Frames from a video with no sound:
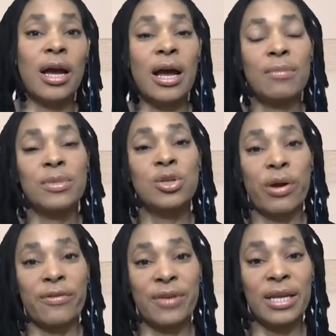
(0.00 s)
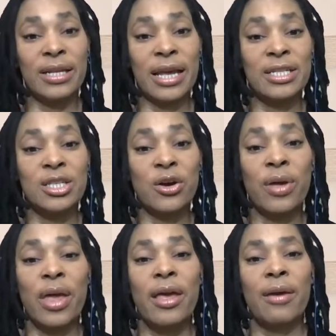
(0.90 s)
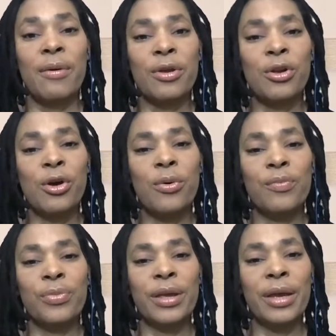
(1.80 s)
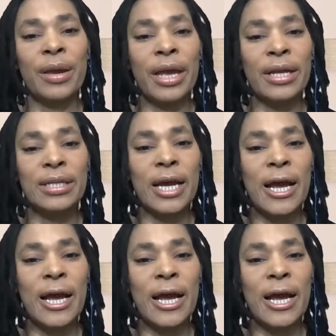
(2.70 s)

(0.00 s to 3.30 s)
square feet. And so, you know, it